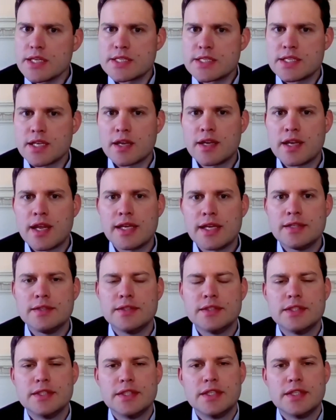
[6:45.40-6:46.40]

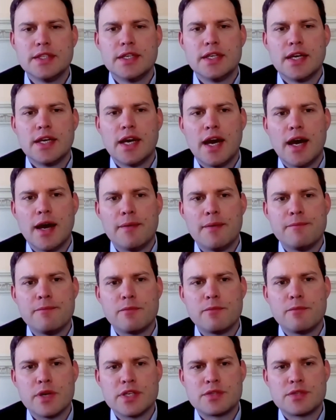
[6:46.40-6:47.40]
Sunday,
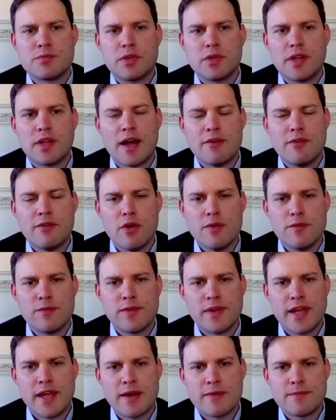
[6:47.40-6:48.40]
which will
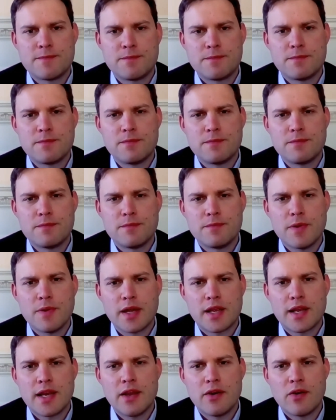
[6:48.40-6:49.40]
hopefully have
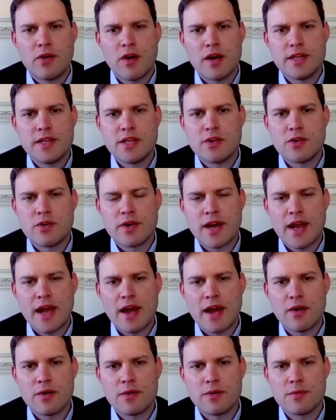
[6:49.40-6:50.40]
a clearer idea on
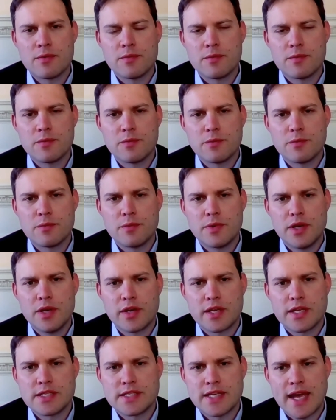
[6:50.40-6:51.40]
how we're
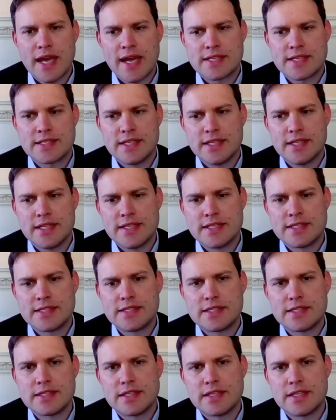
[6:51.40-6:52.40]
looking to exit
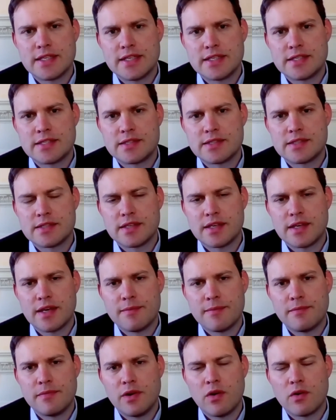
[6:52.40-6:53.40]
this
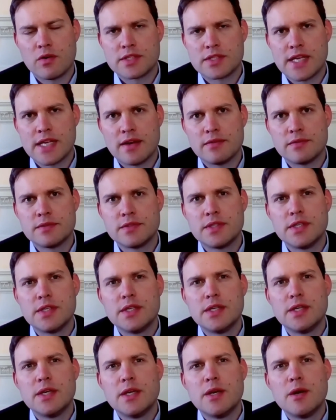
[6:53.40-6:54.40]
lockdown.
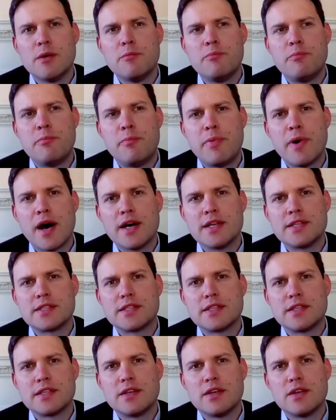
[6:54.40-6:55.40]

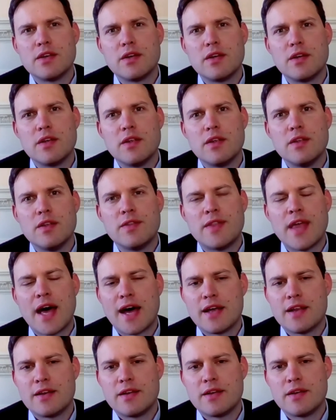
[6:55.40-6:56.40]
But
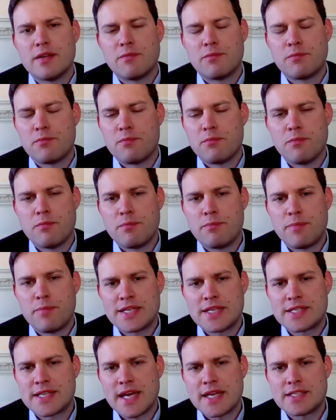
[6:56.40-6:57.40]
that
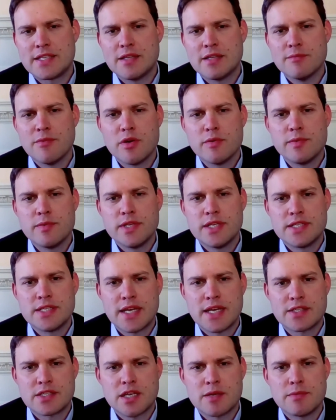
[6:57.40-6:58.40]
best guess at the moment is
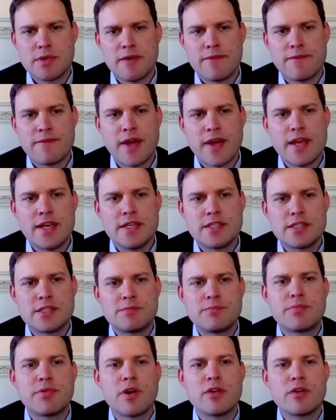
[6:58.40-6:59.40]
that's going to be a
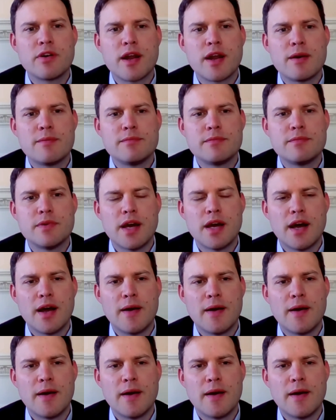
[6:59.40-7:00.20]
phased program.